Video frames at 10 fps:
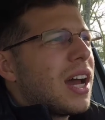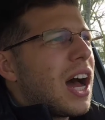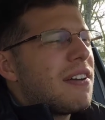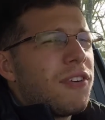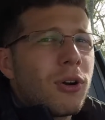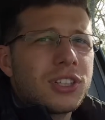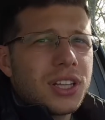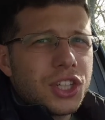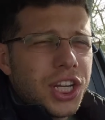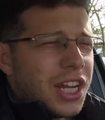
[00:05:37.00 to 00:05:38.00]
I focus on
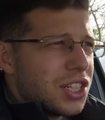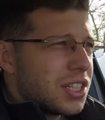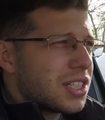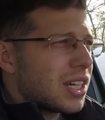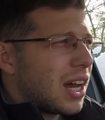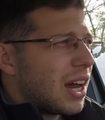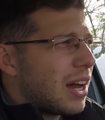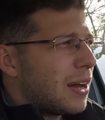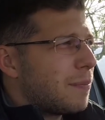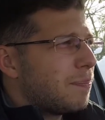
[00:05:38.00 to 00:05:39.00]
the changes.
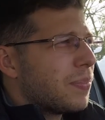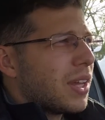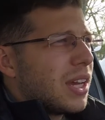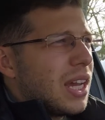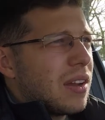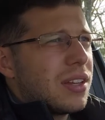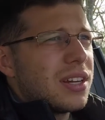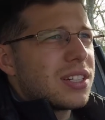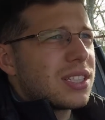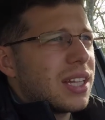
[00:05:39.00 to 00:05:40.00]
If
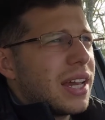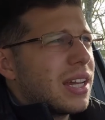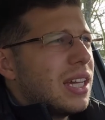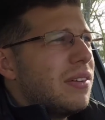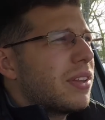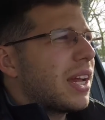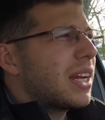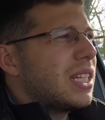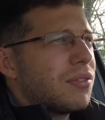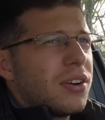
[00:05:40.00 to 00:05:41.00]
there's even a
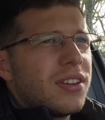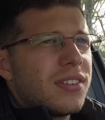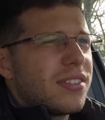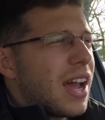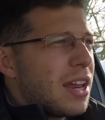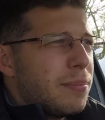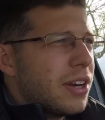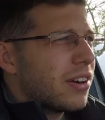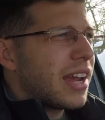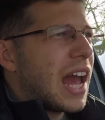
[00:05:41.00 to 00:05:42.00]
different side
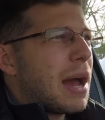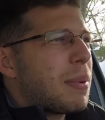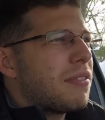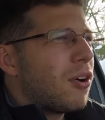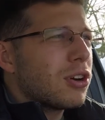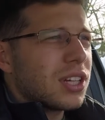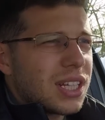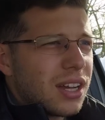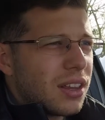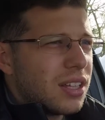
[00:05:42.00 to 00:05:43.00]
mirror cap, I focus on
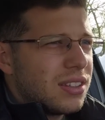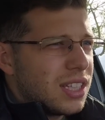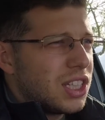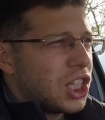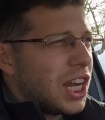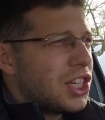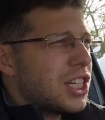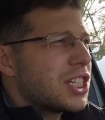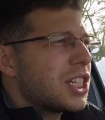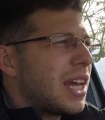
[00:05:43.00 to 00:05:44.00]
the changes,